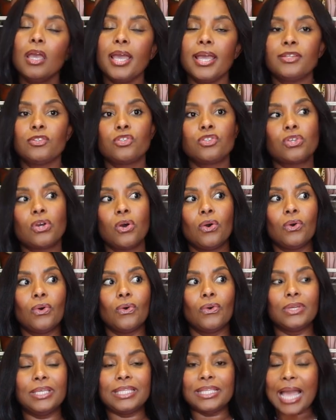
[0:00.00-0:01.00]
And
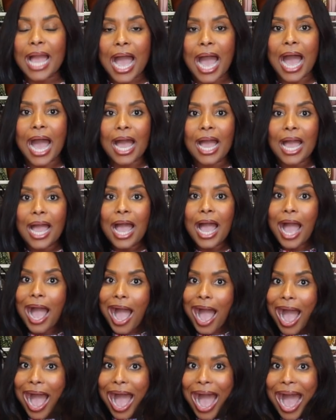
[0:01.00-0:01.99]
so, yeah,
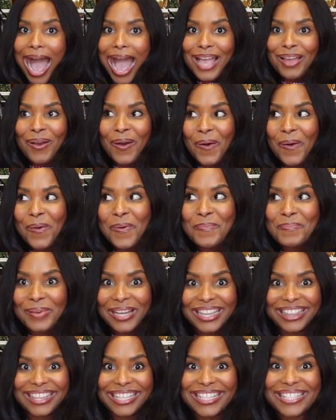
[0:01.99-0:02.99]
I hope
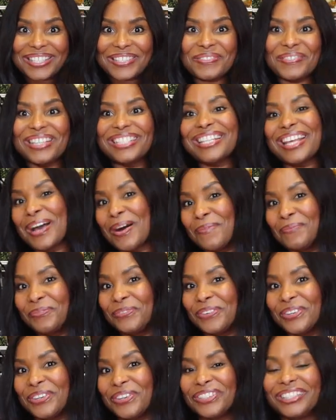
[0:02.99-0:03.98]
this was
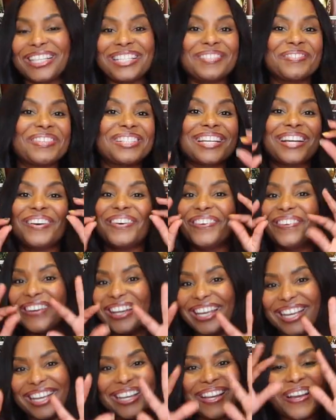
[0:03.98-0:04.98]
helpful. This was a
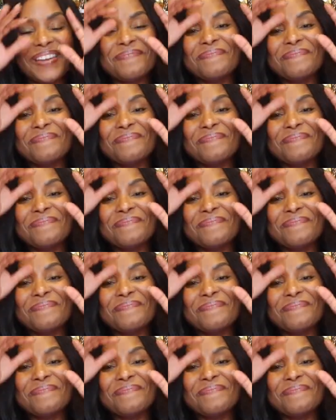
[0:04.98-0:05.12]
quick